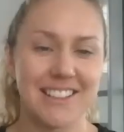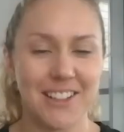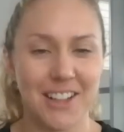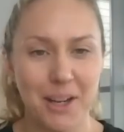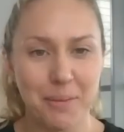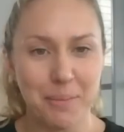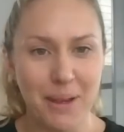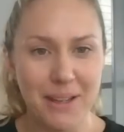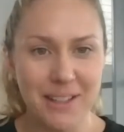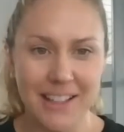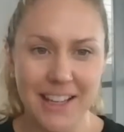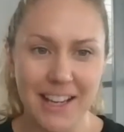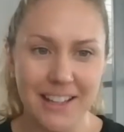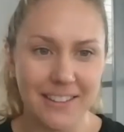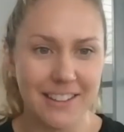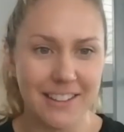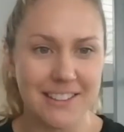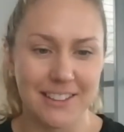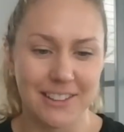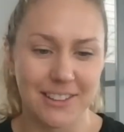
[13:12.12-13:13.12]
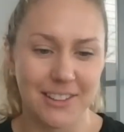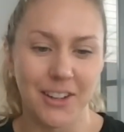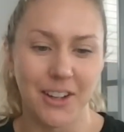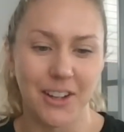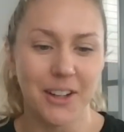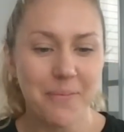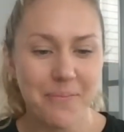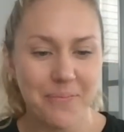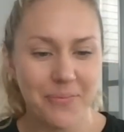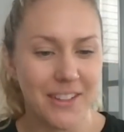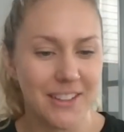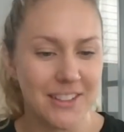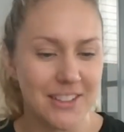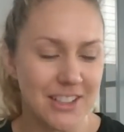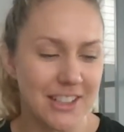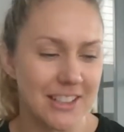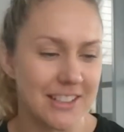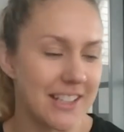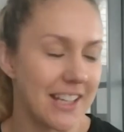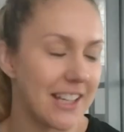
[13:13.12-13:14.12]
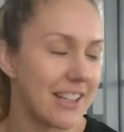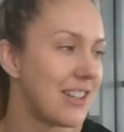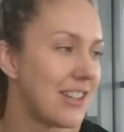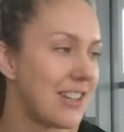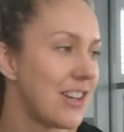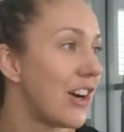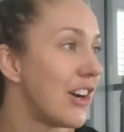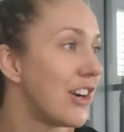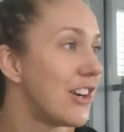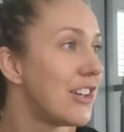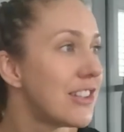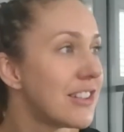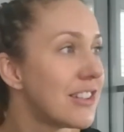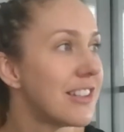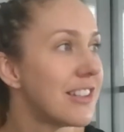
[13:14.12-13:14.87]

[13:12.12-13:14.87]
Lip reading: oh, I bet you get this a lot. And she said, no.